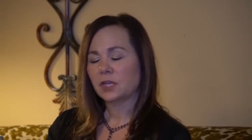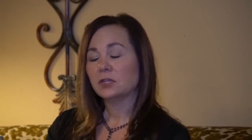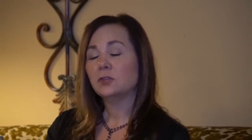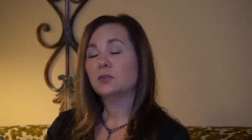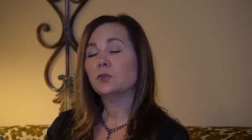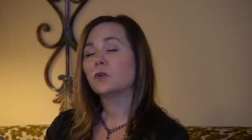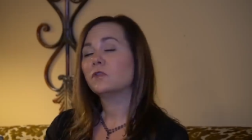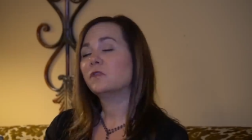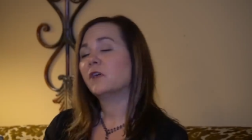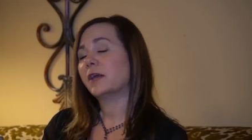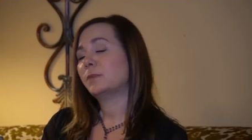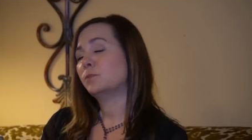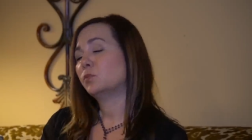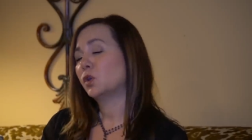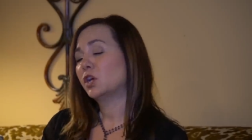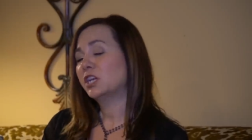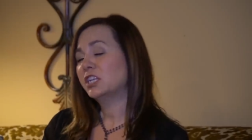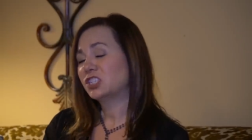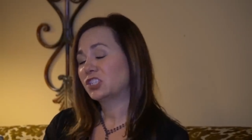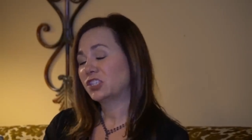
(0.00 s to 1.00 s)
your
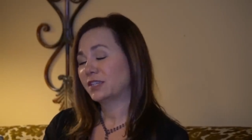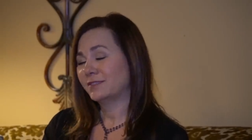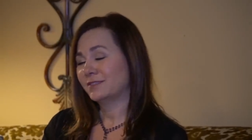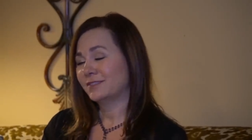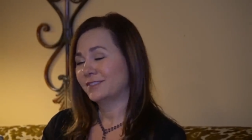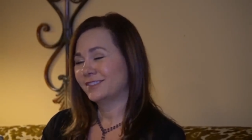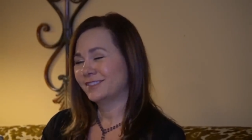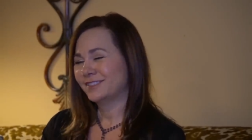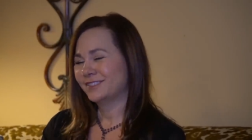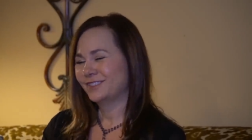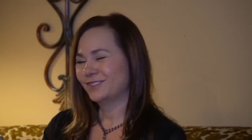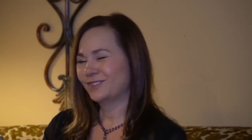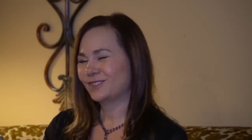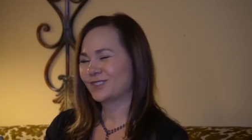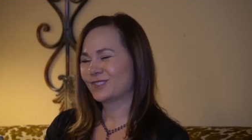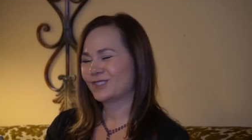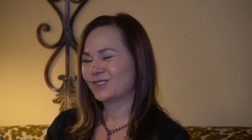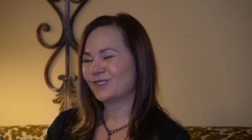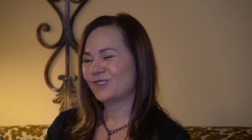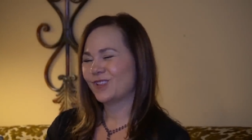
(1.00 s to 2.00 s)
vibration, your
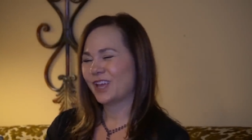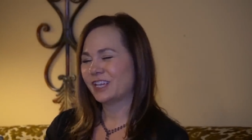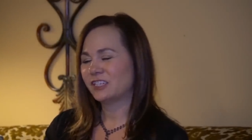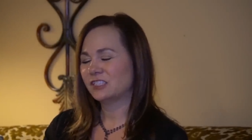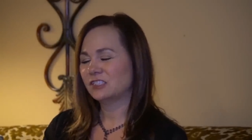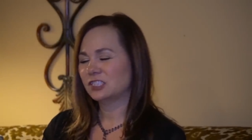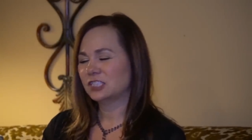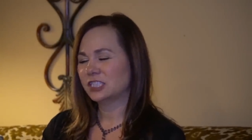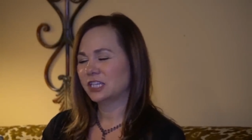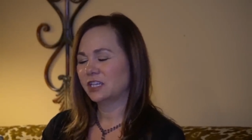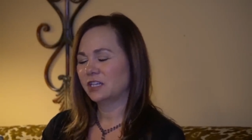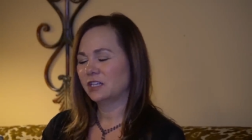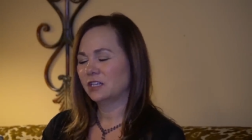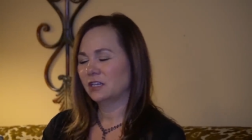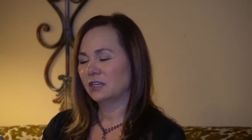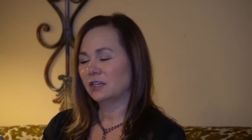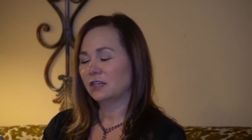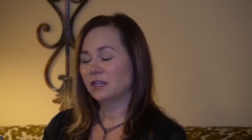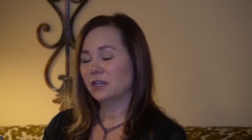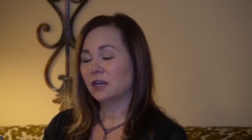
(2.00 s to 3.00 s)
soul energy,
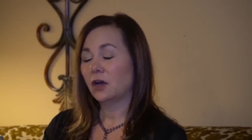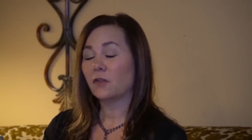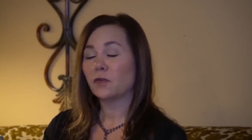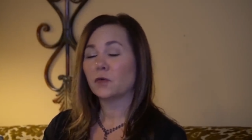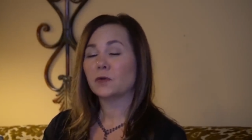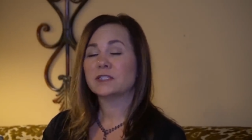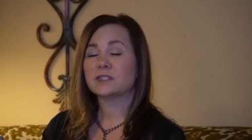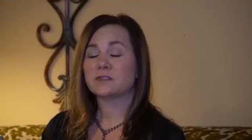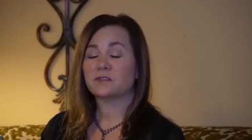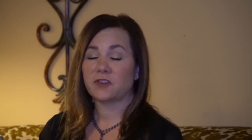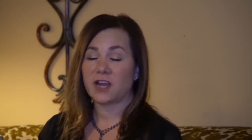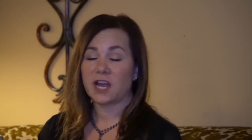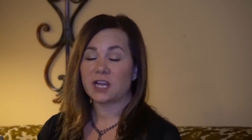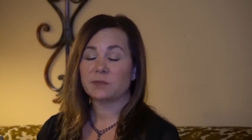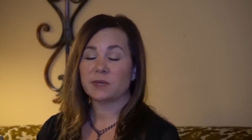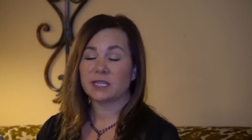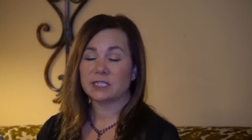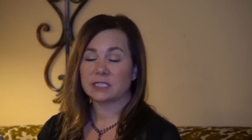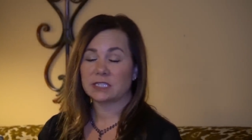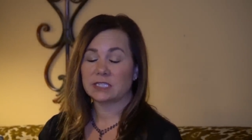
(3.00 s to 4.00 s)
although it's
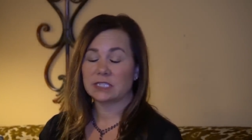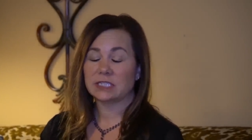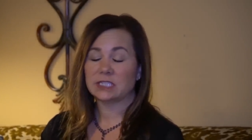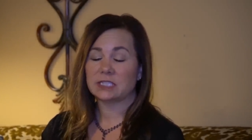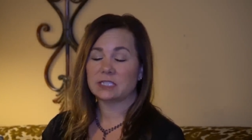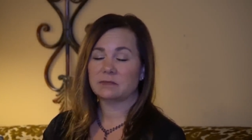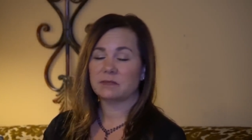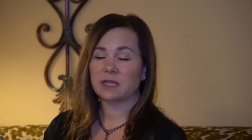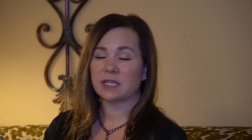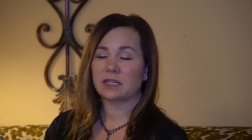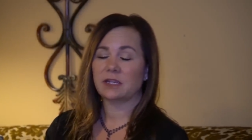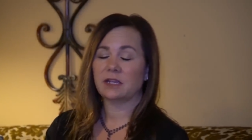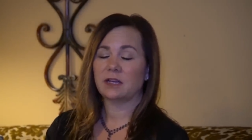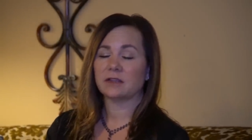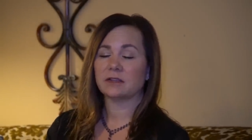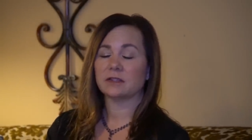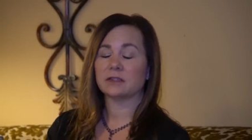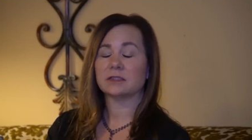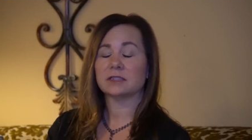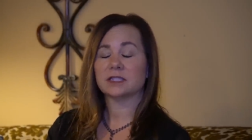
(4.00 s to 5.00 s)
fragmented into many
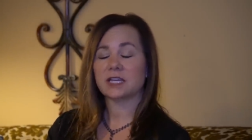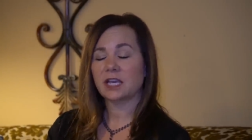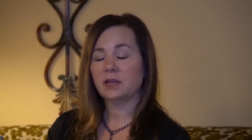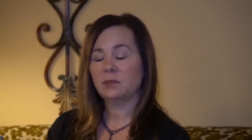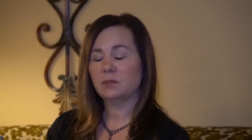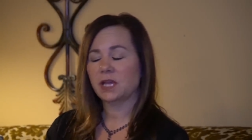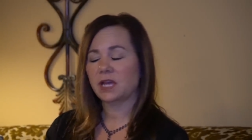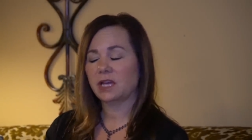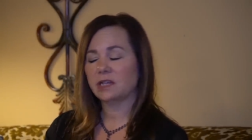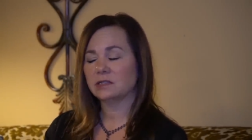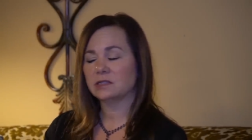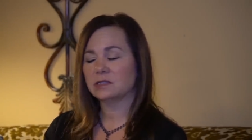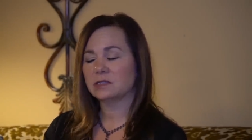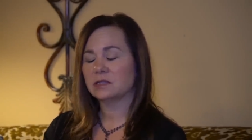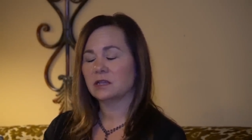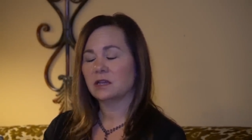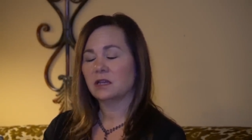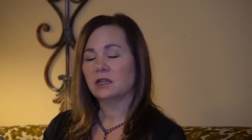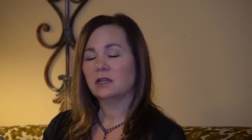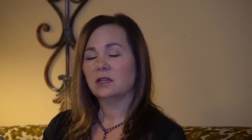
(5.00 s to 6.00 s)
other timelines,